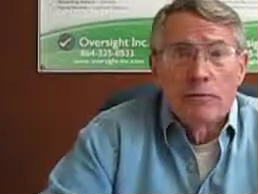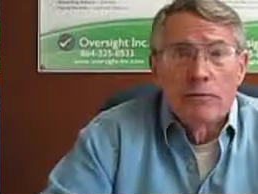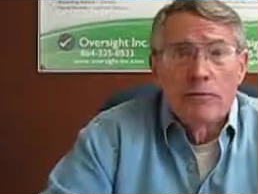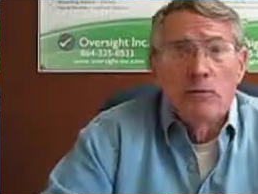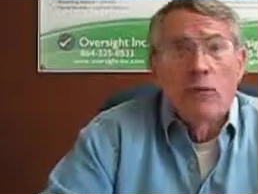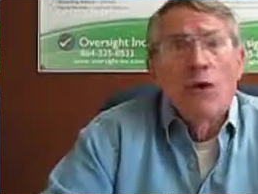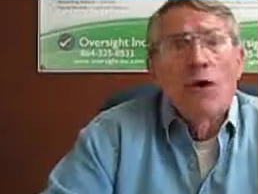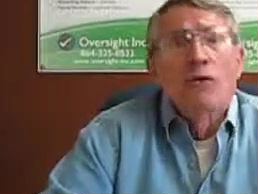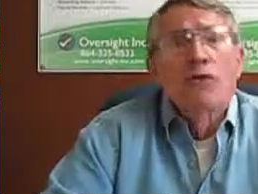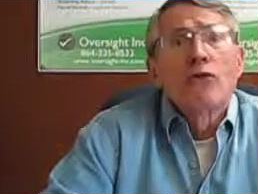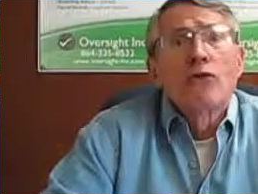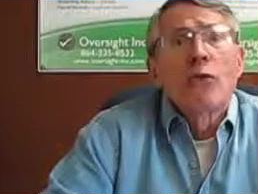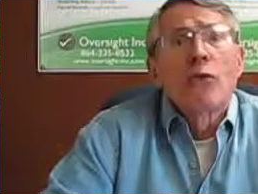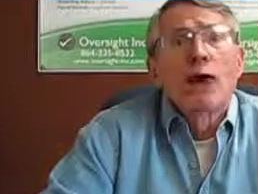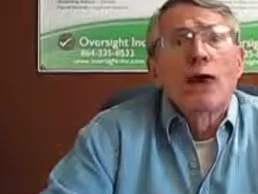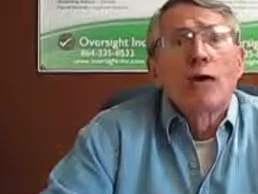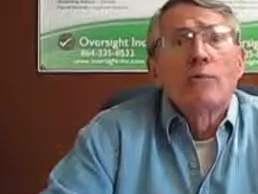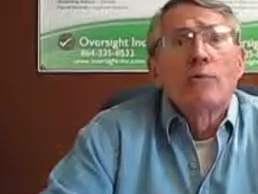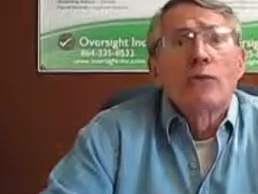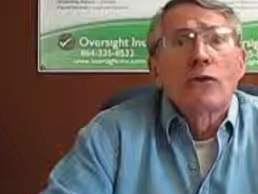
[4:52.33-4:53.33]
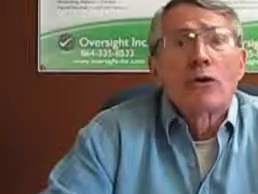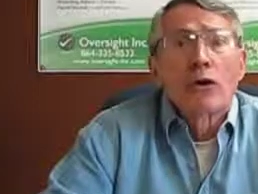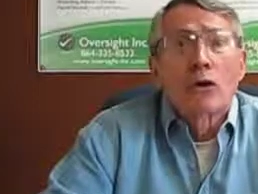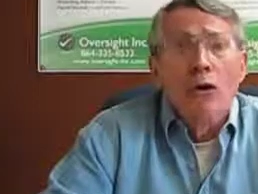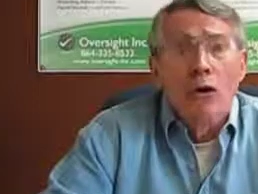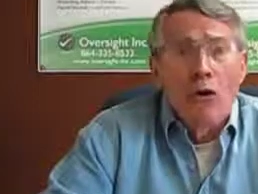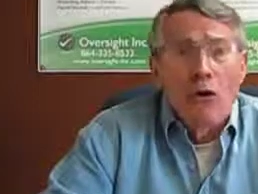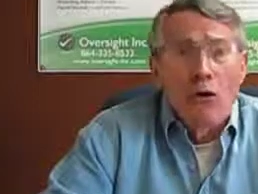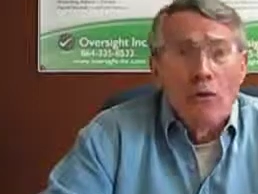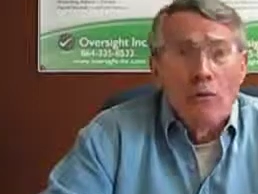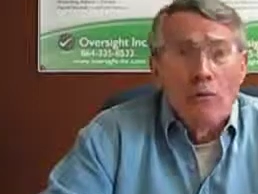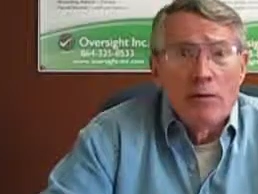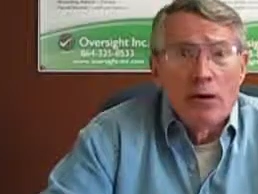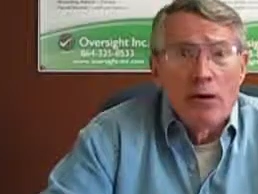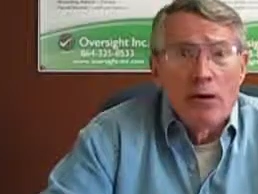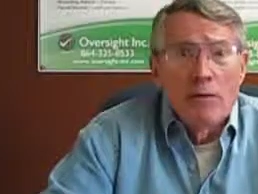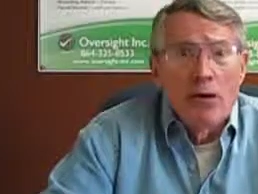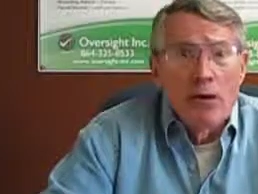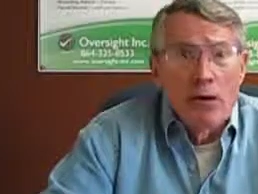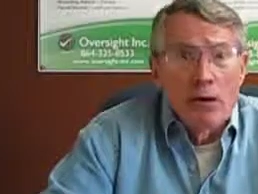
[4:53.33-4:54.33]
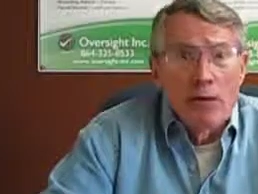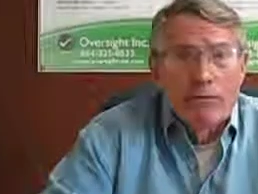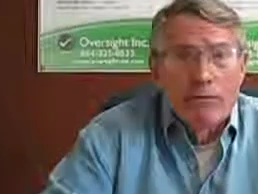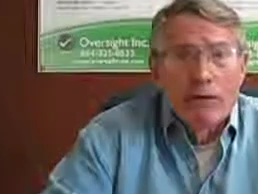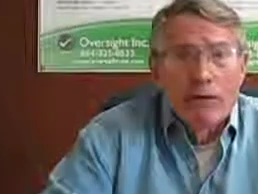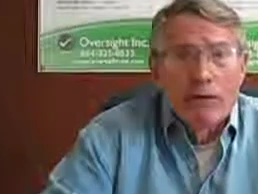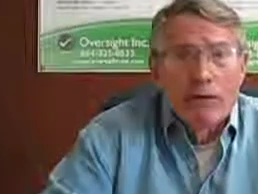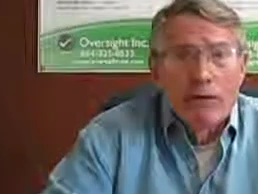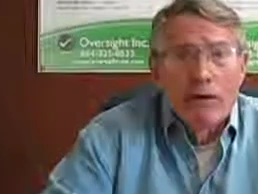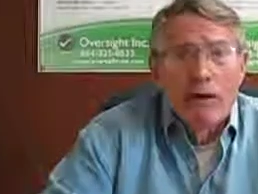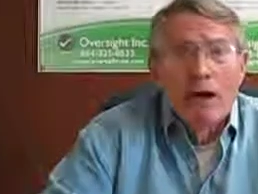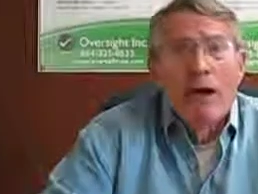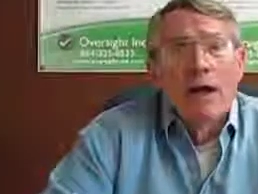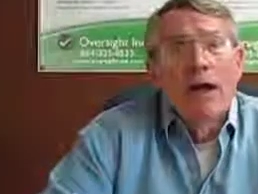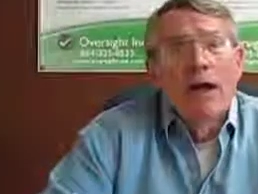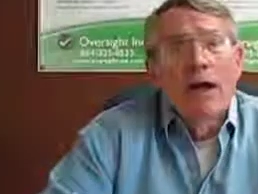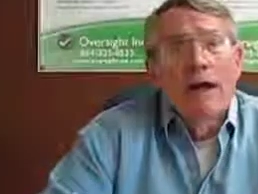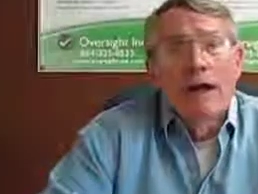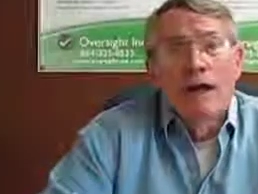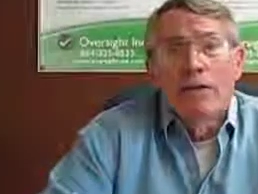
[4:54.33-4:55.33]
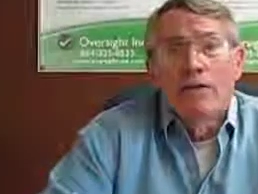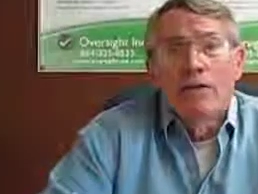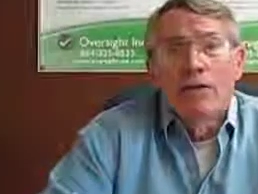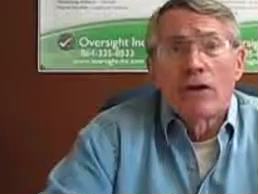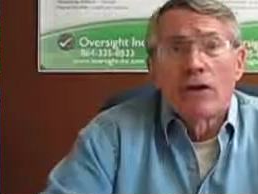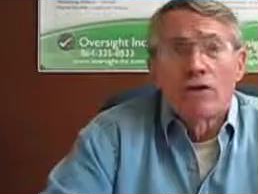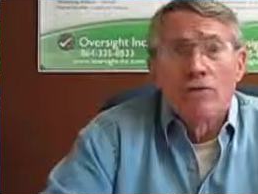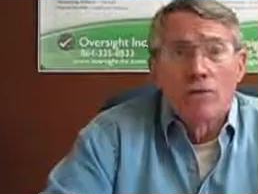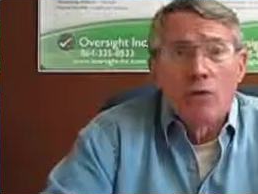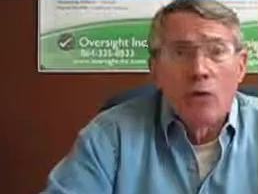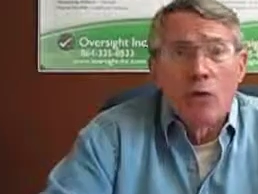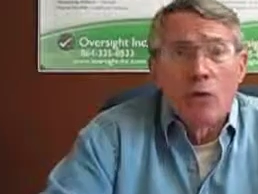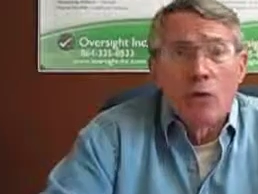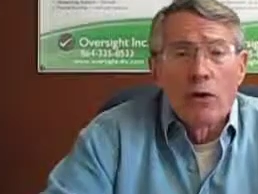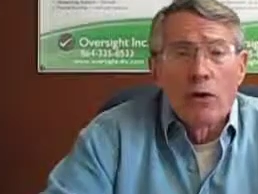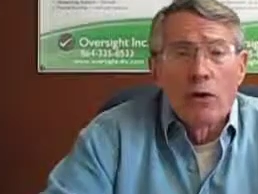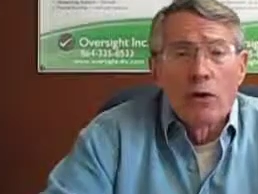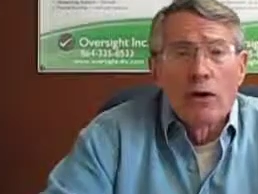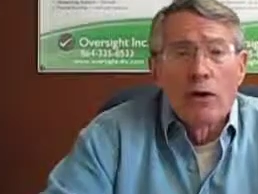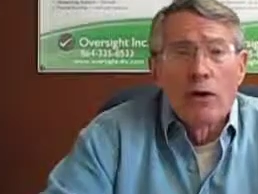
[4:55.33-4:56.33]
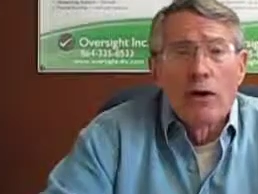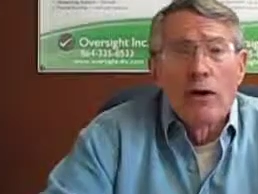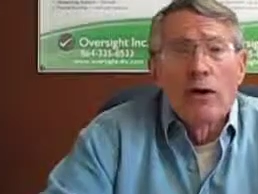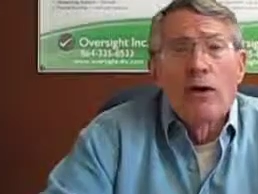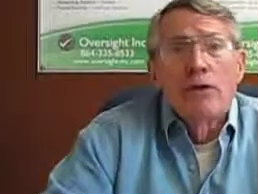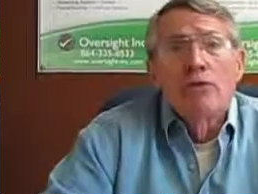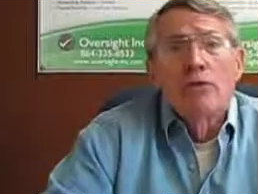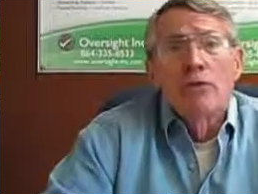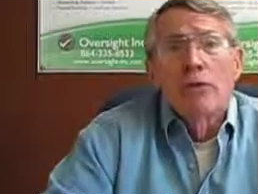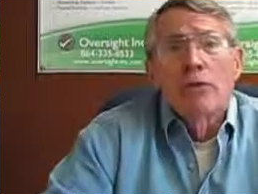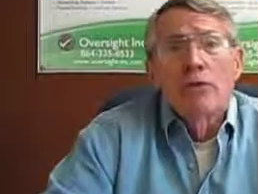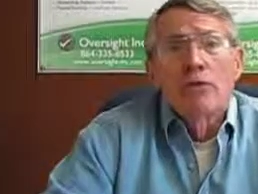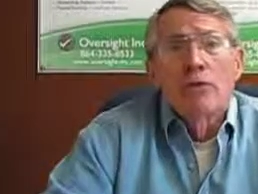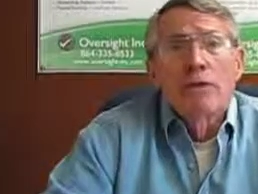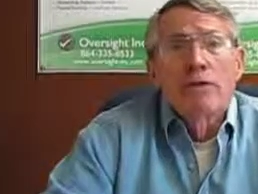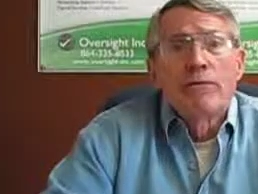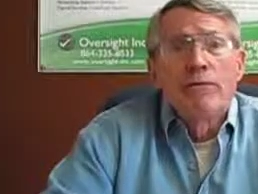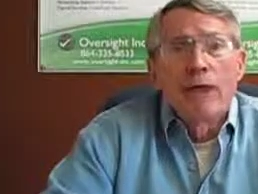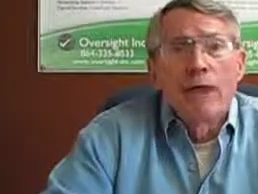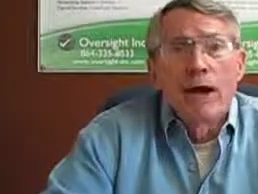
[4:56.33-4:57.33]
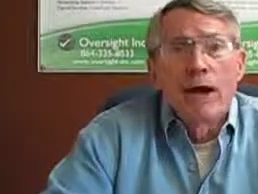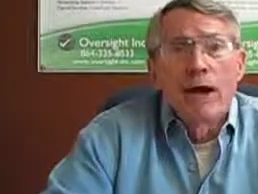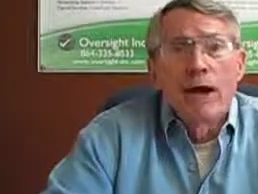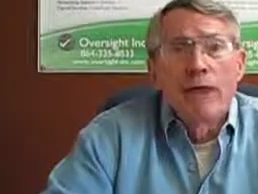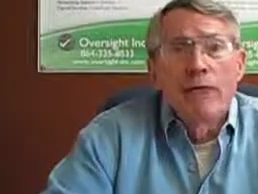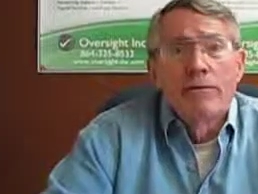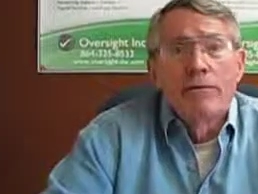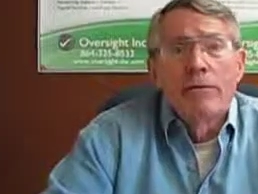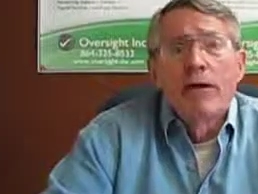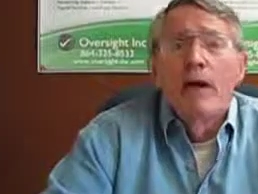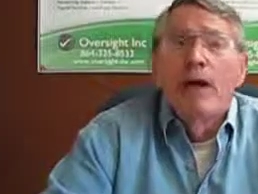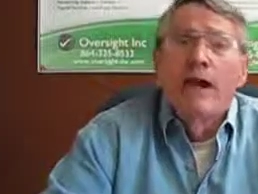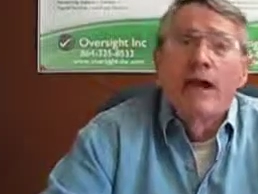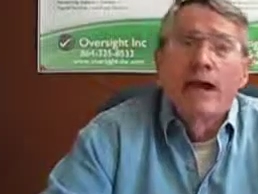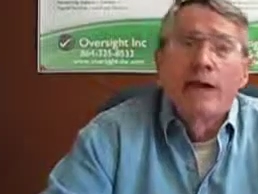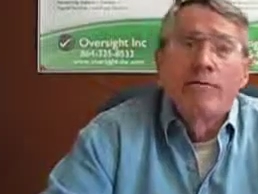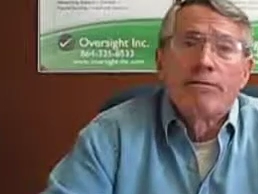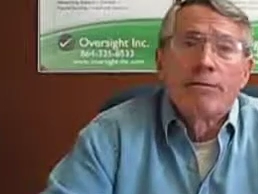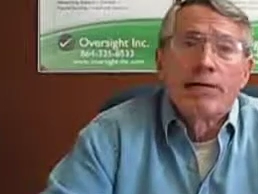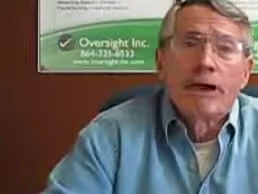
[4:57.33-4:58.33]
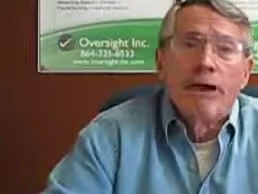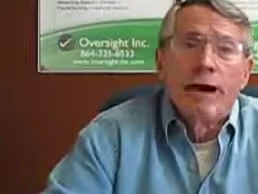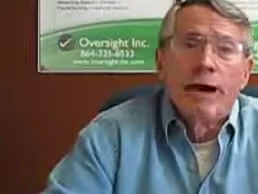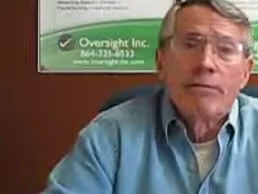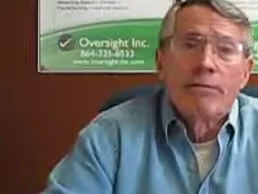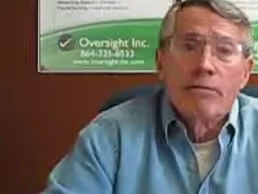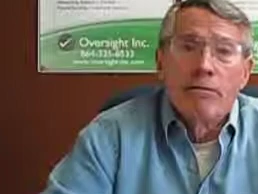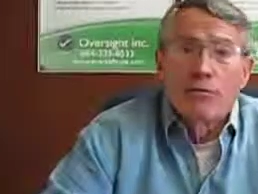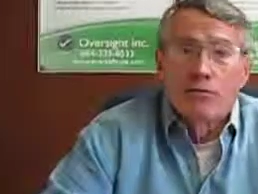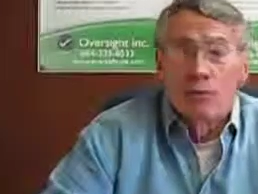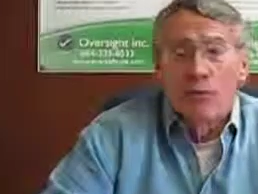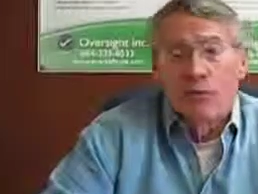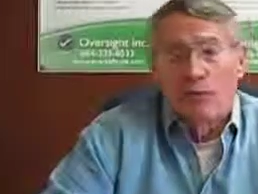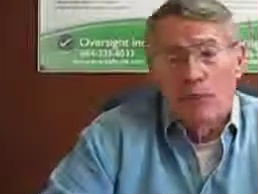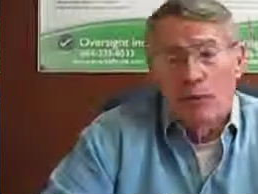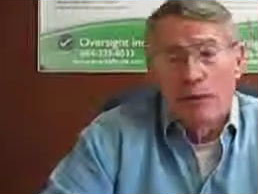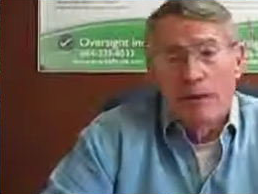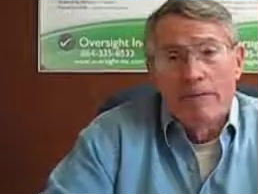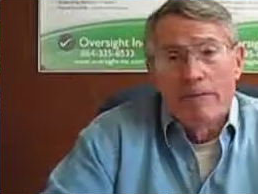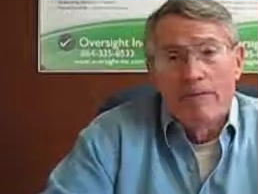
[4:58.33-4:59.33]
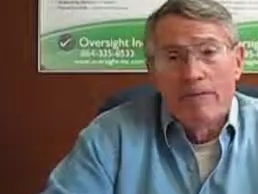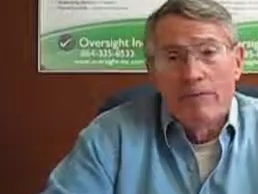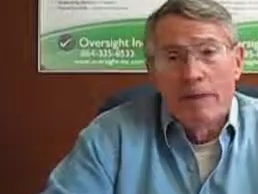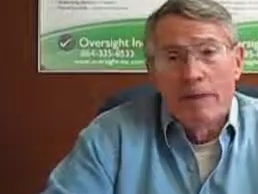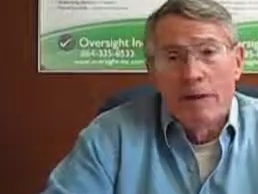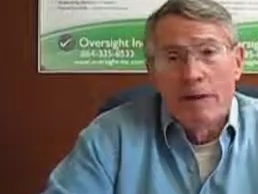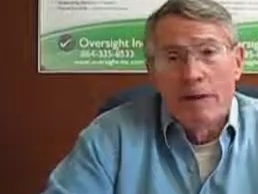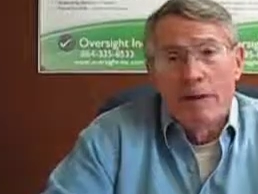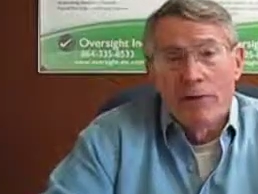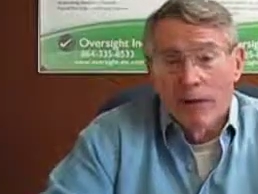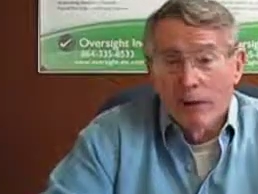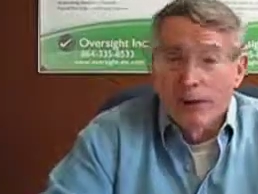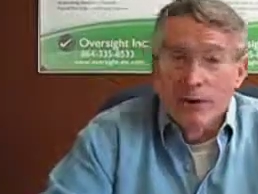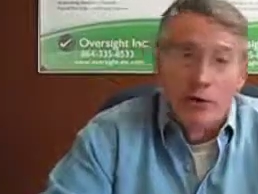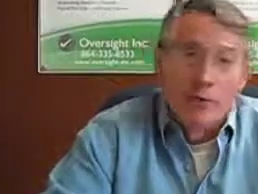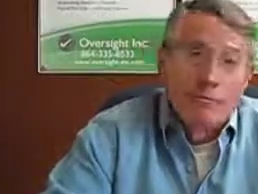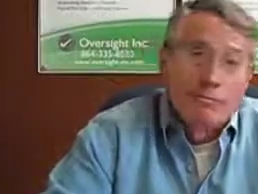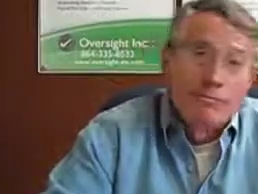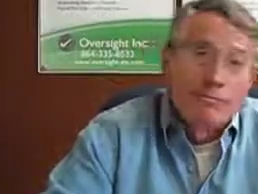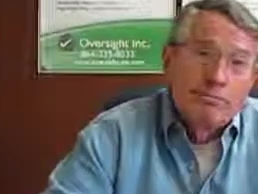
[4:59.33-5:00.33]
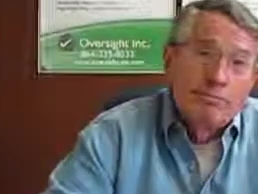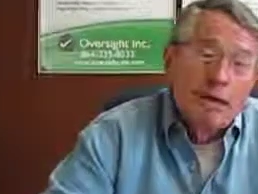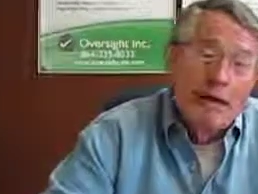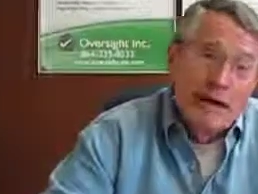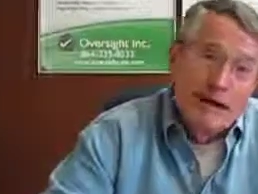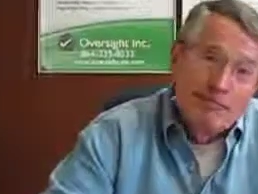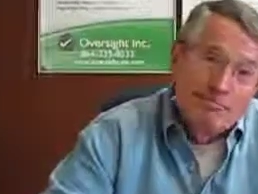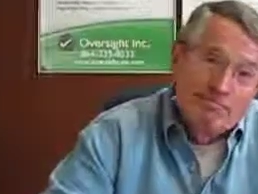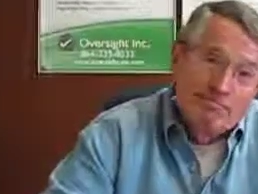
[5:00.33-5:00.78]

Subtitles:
You're also welcome to call me in the office at 864-335-8533. Thank you. Bye.